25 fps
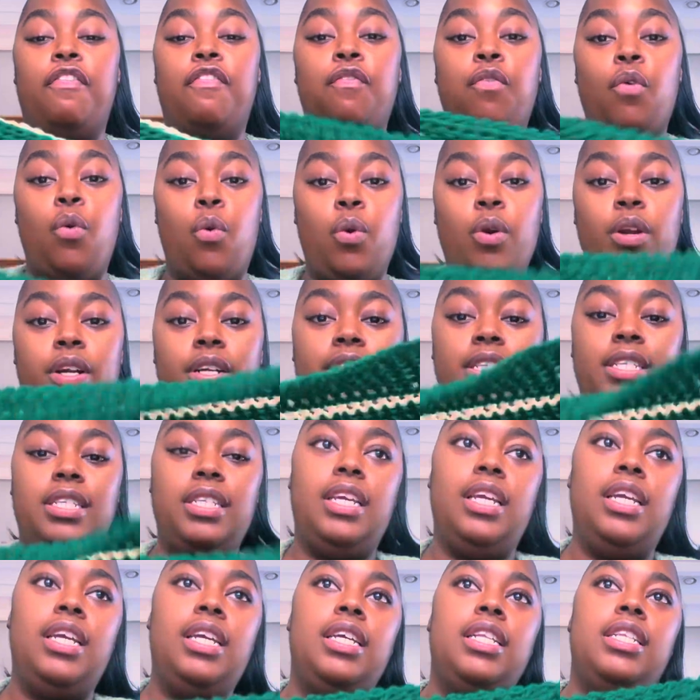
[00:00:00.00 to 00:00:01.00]
4
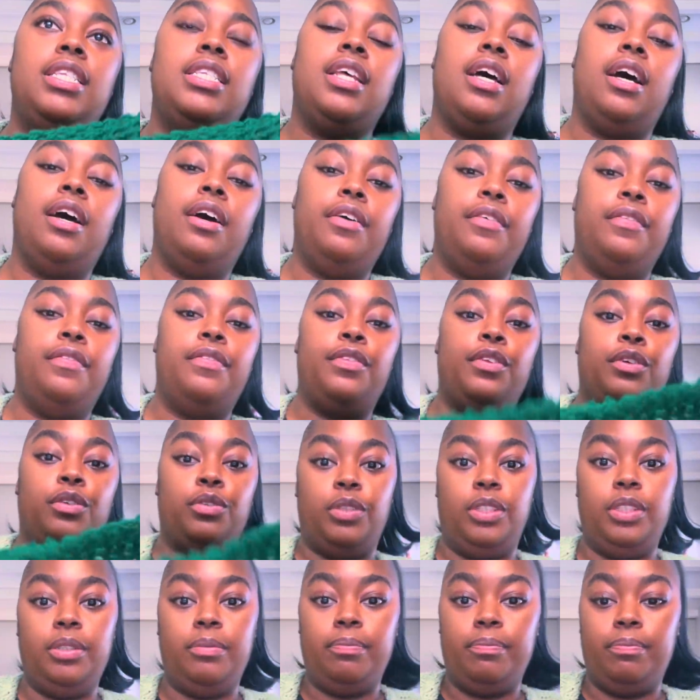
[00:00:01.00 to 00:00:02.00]
skeins of the
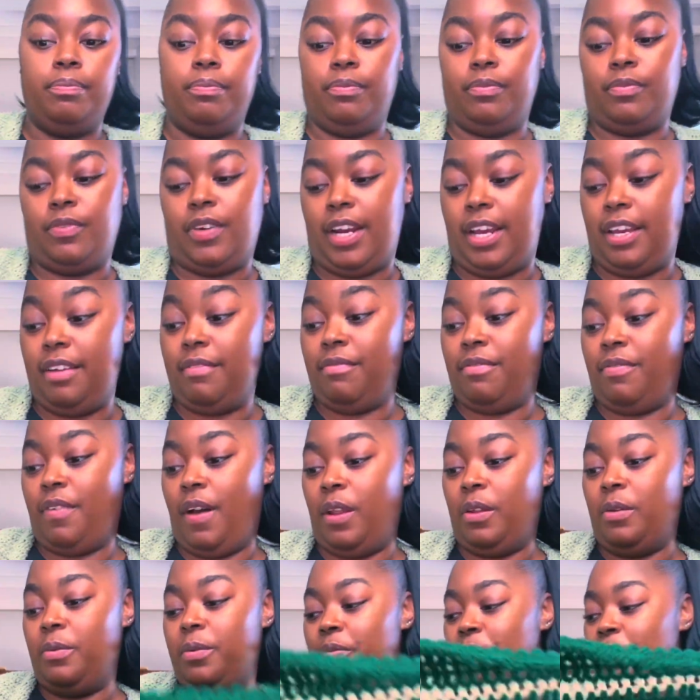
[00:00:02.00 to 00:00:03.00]
green, right?
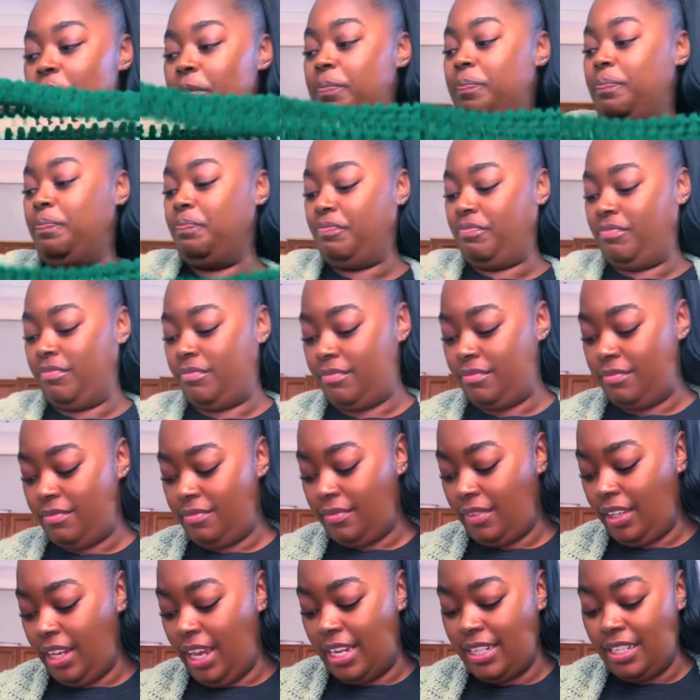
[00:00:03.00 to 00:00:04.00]
Follow with me.
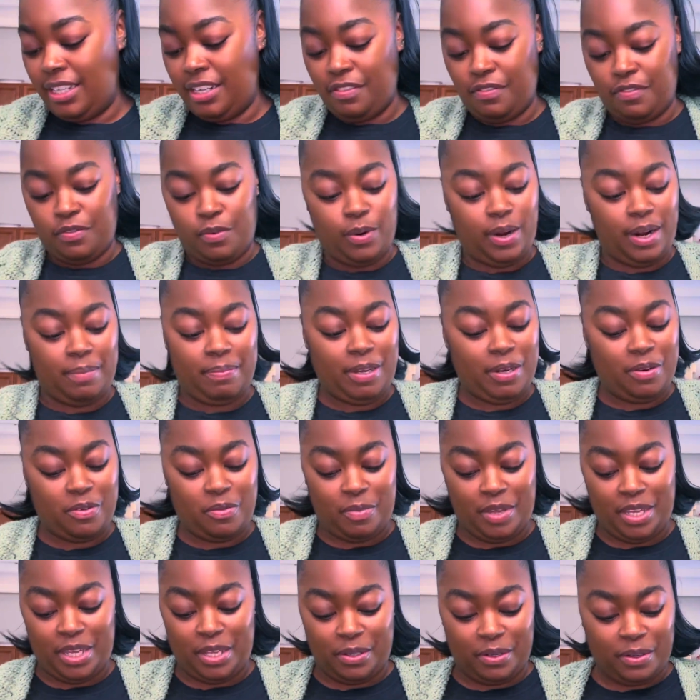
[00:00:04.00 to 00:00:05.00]
I needed 4. I'm not going to
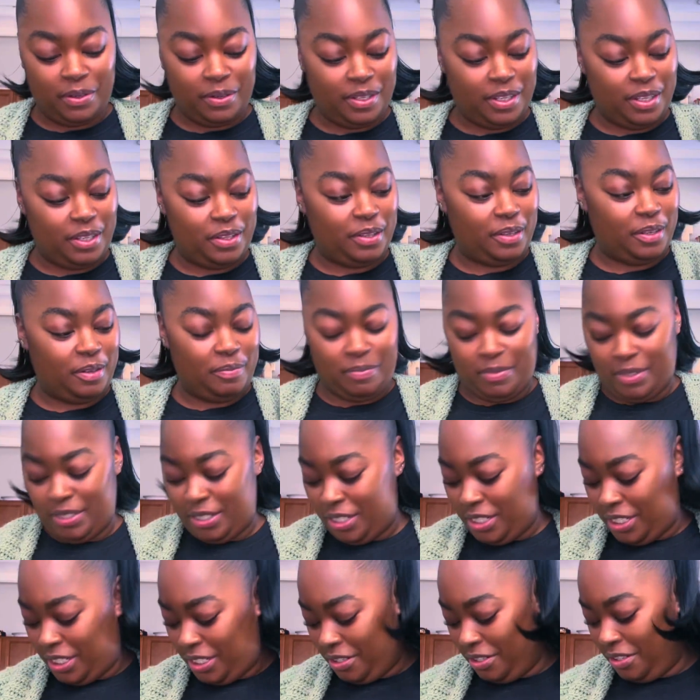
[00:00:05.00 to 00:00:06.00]
make it long either. I'm going to
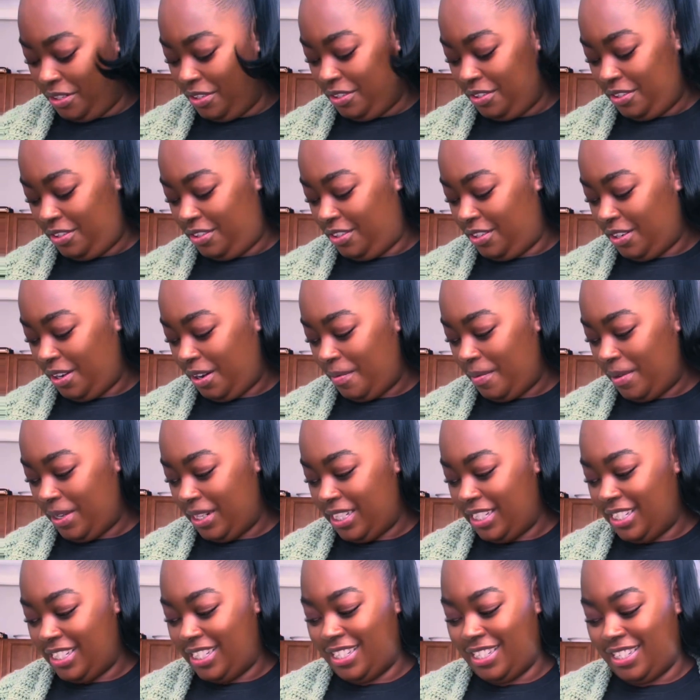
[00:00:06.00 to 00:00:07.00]
talk about
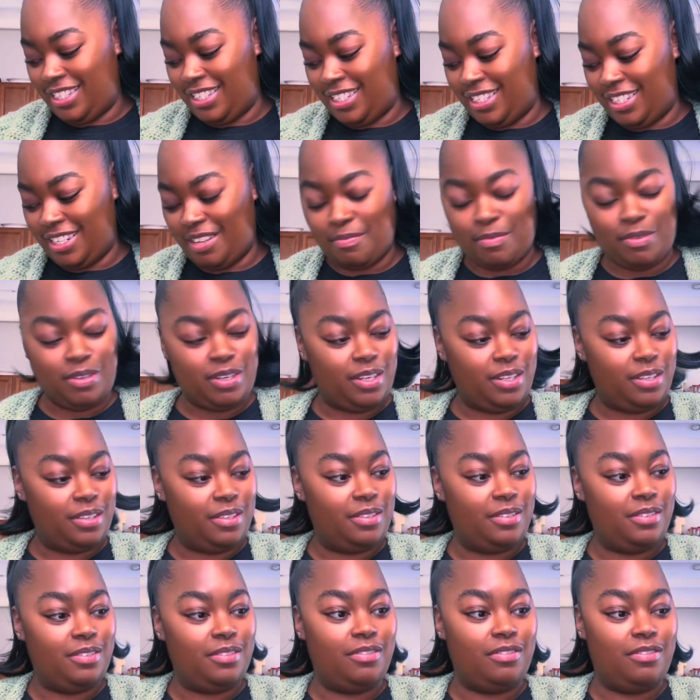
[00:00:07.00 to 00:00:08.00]
this and then I'm going to
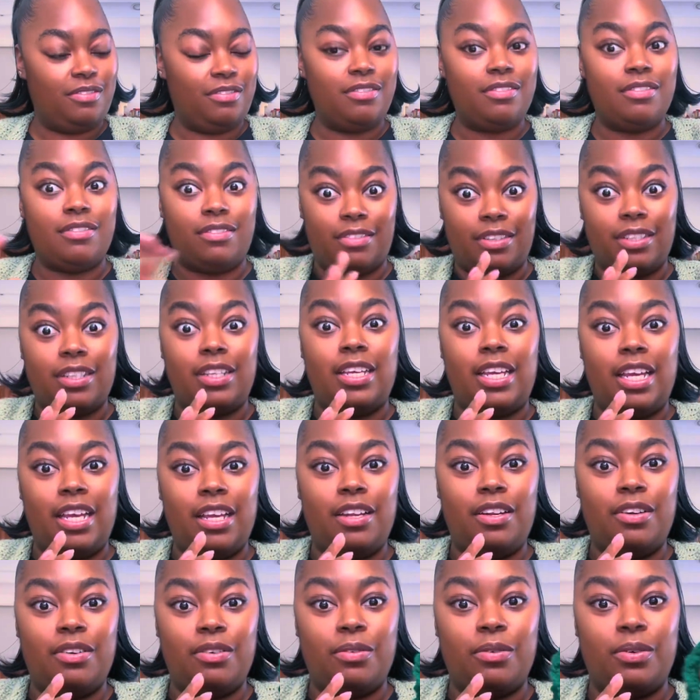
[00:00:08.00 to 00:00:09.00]
get
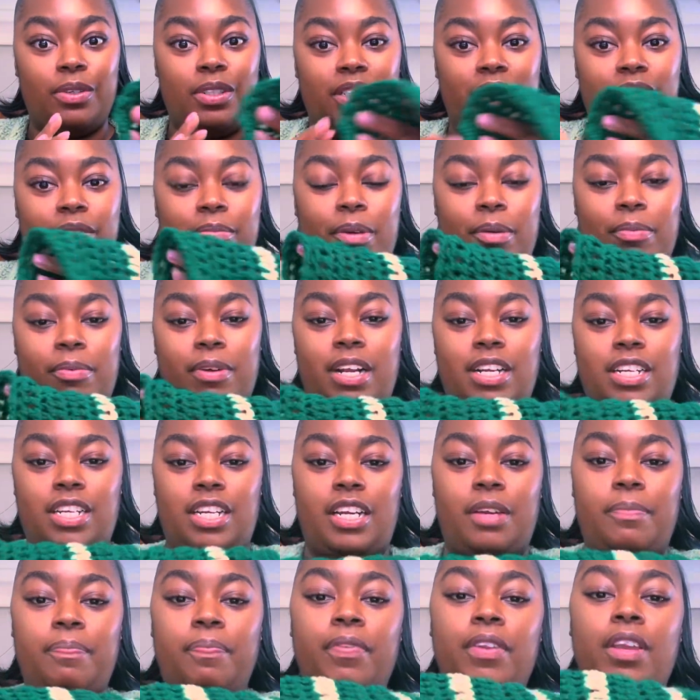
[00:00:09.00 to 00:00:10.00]
on to my project.